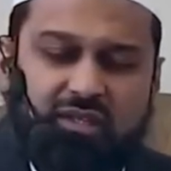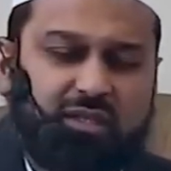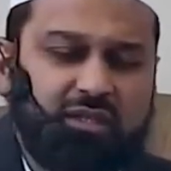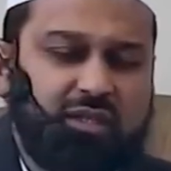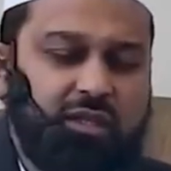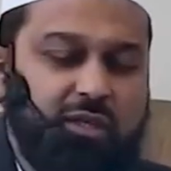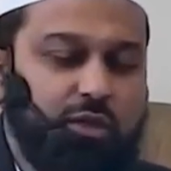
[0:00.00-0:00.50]
this
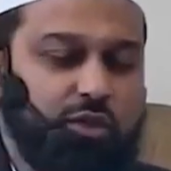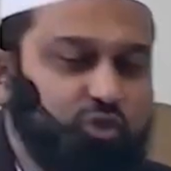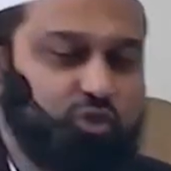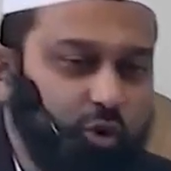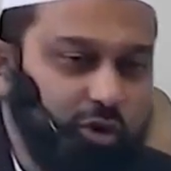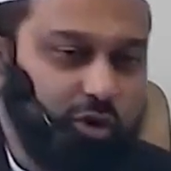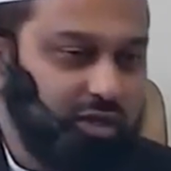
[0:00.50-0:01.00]
is the
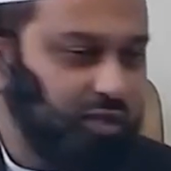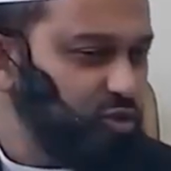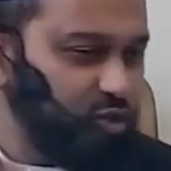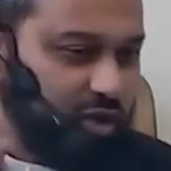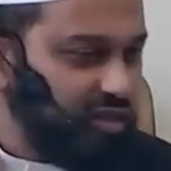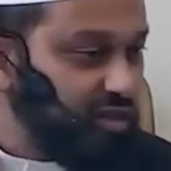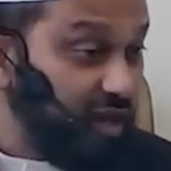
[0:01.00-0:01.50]
short
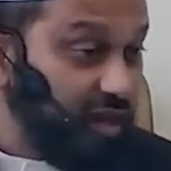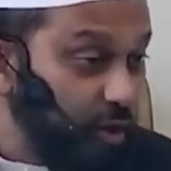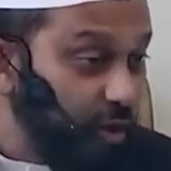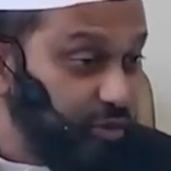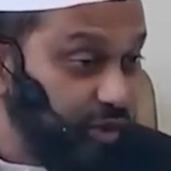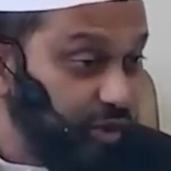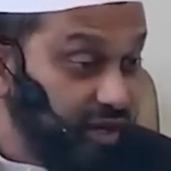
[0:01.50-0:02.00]
Surah Al
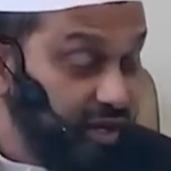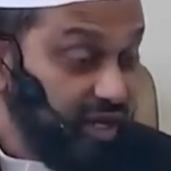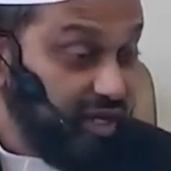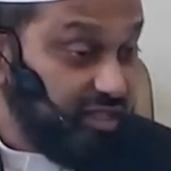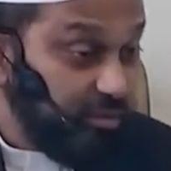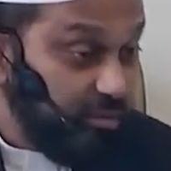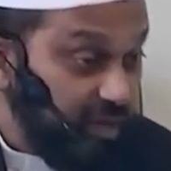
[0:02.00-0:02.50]
Kawthar.
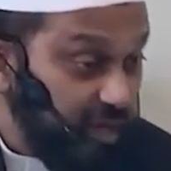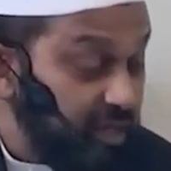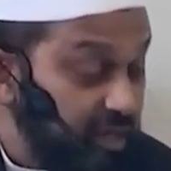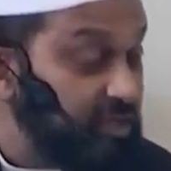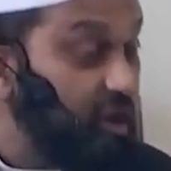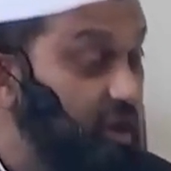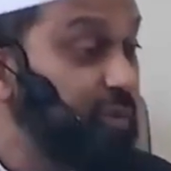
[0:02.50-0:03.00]
Its
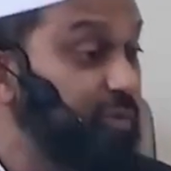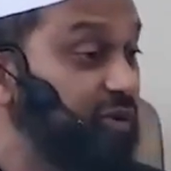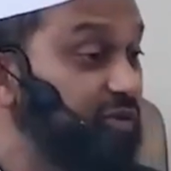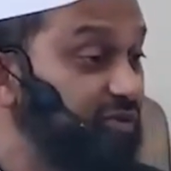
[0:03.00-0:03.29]
meanings are